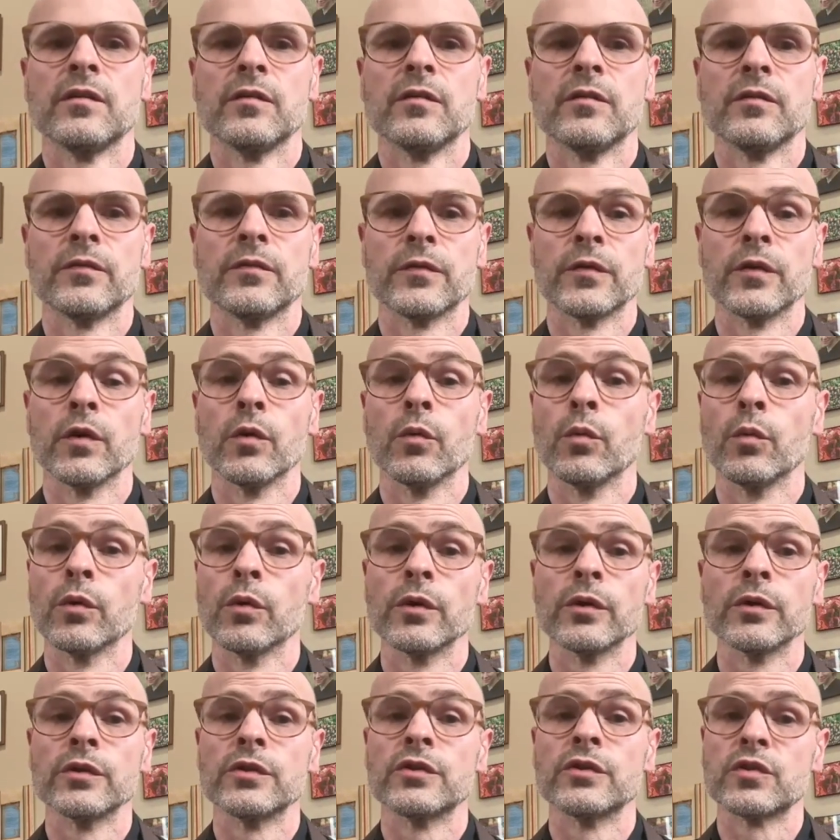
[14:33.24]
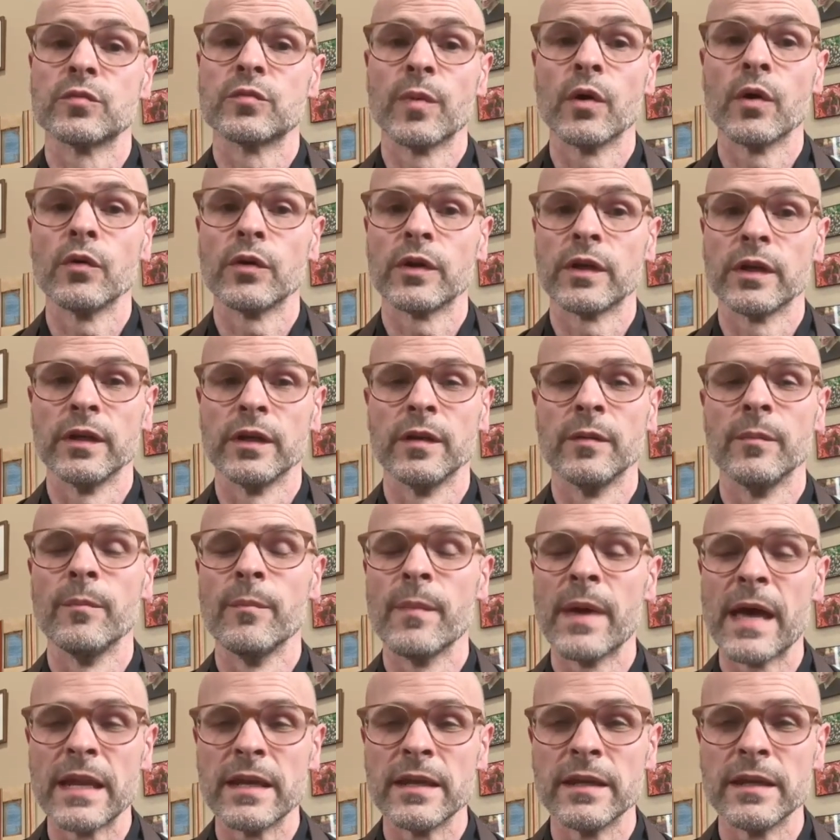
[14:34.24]
for a word spoken
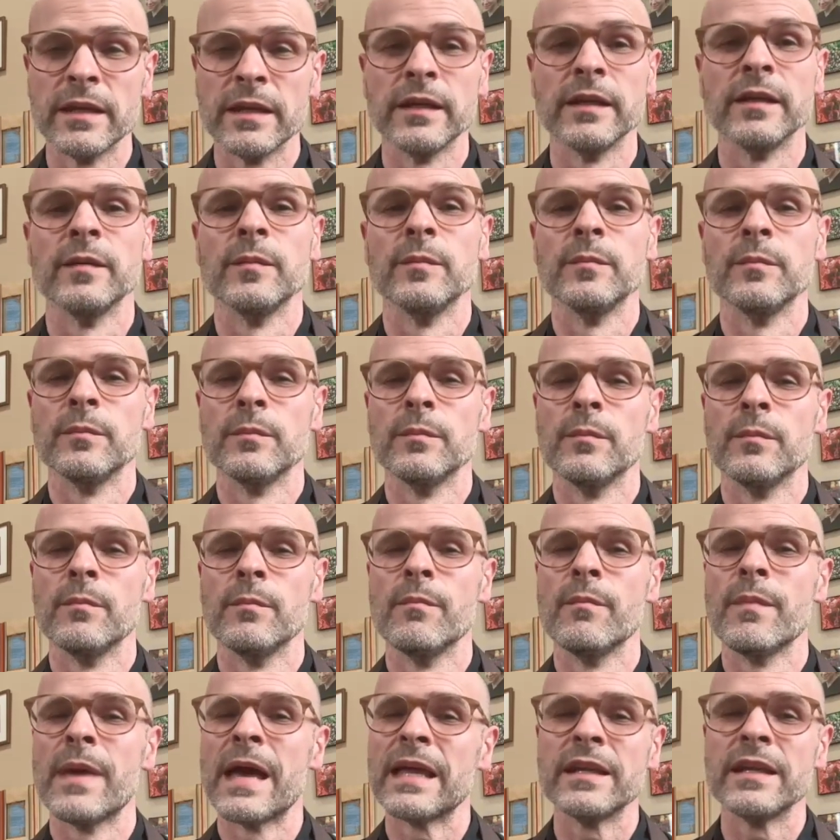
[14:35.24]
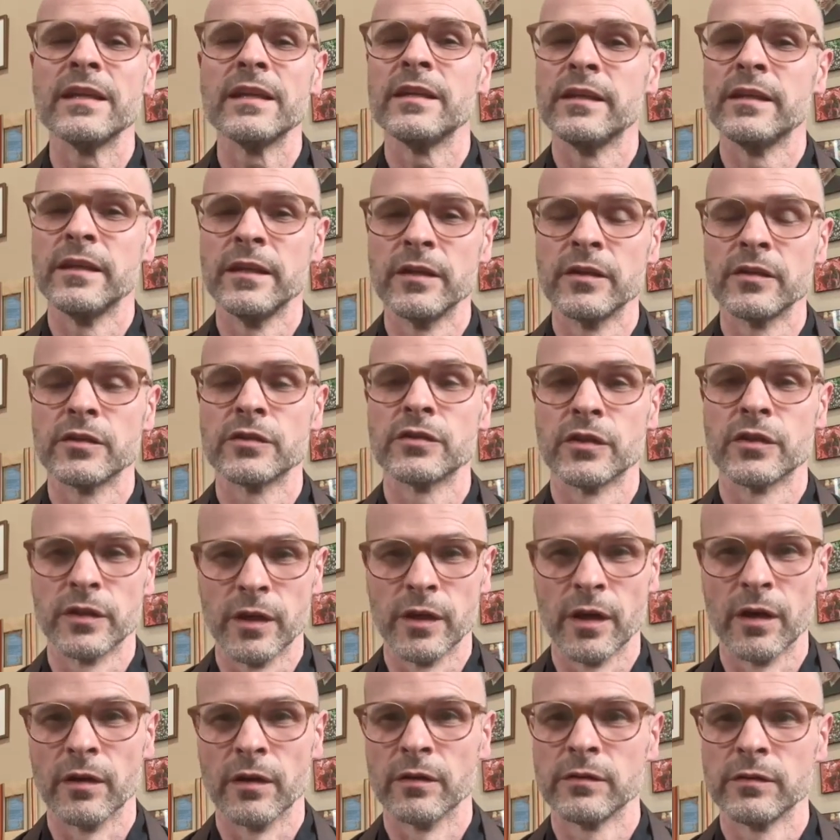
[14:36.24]
many, many years
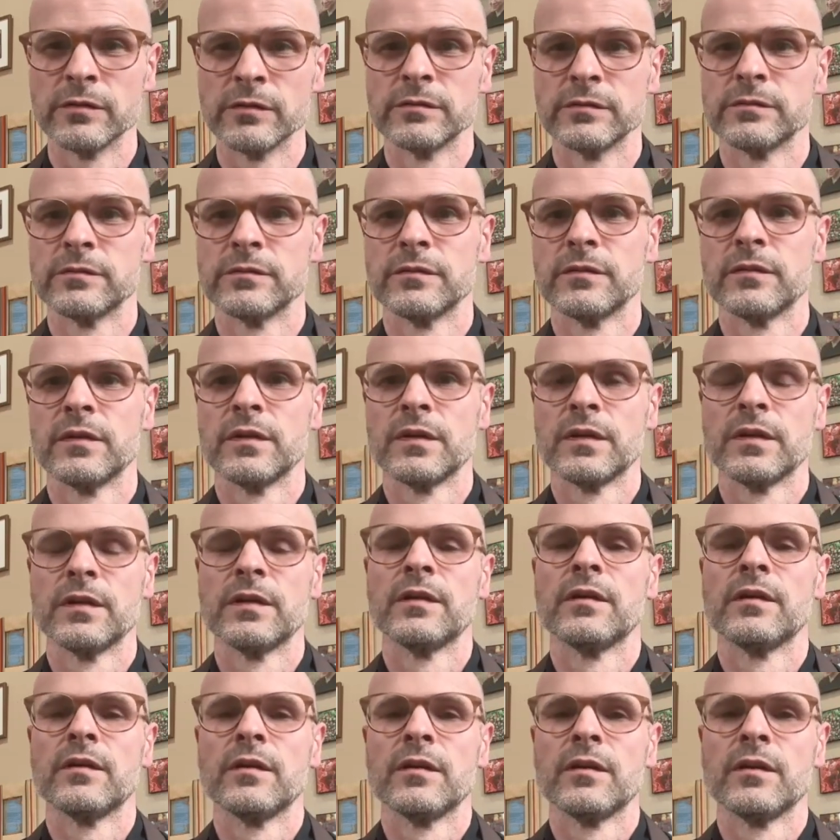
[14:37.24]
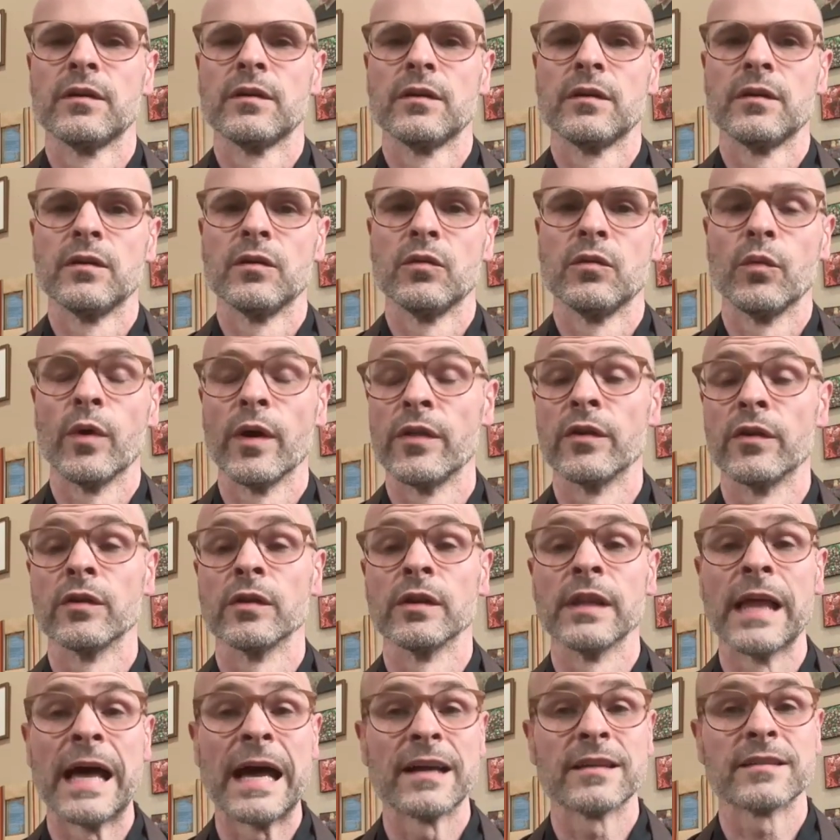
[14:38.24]
ago, whether
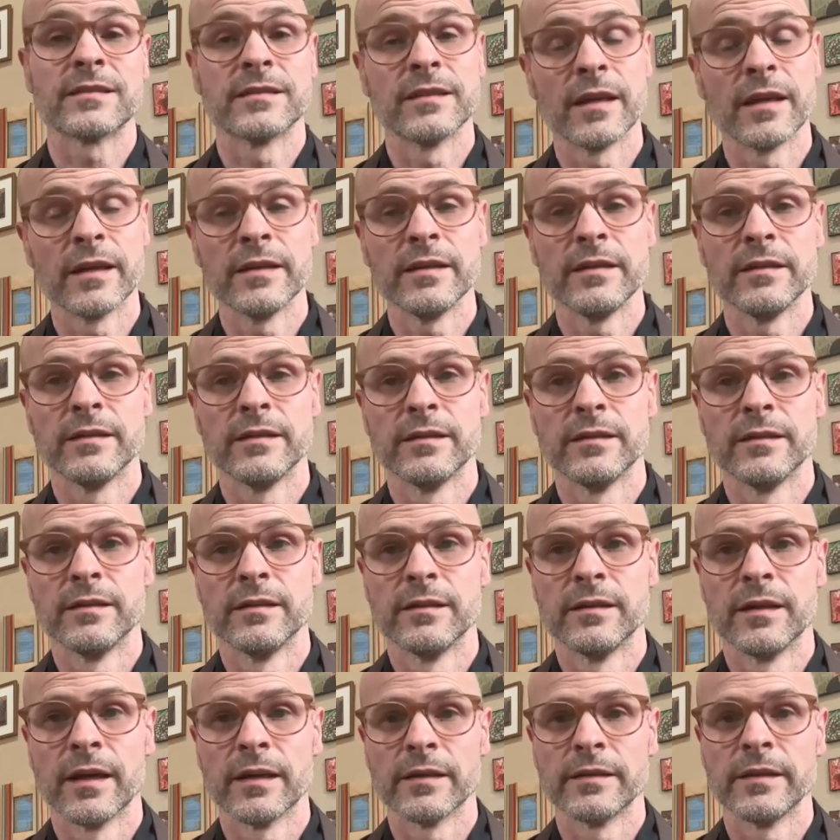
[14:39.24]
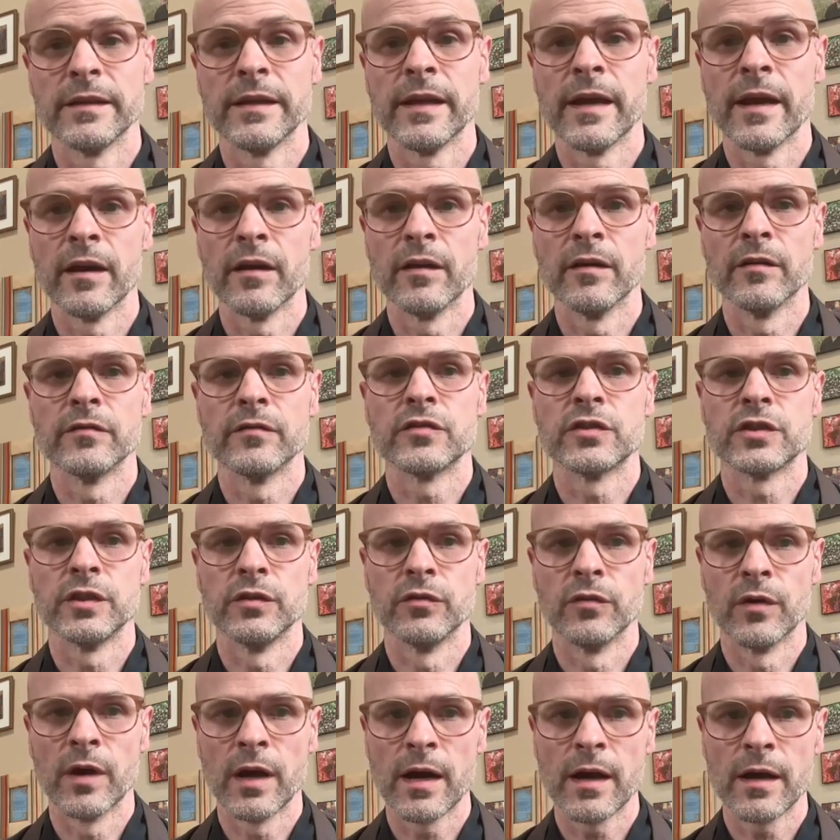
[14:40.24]
last night at the Erev
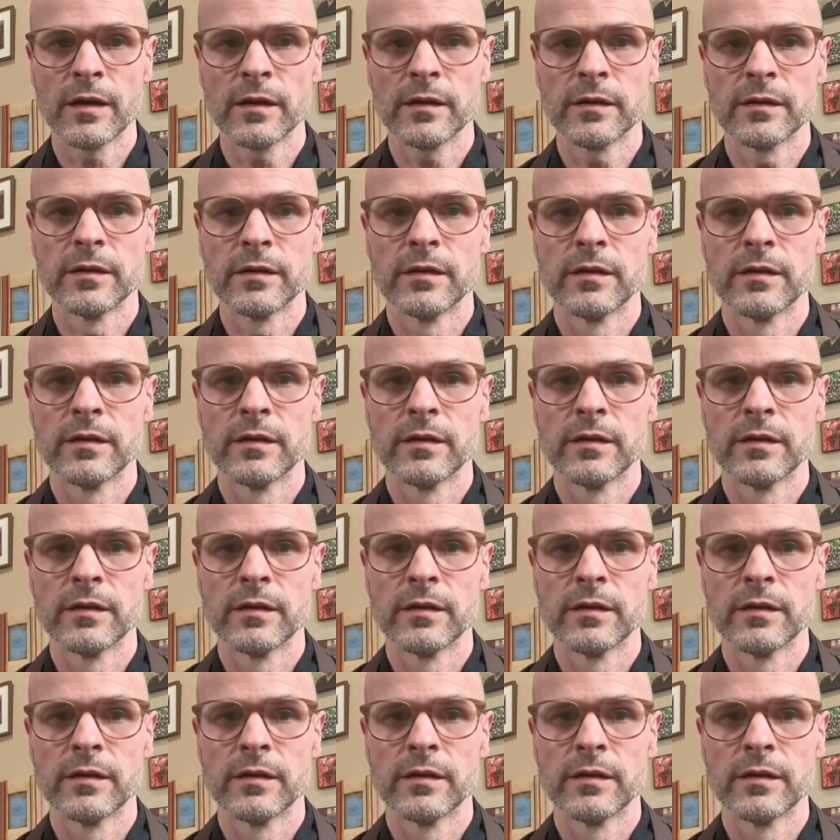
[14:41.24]
Shira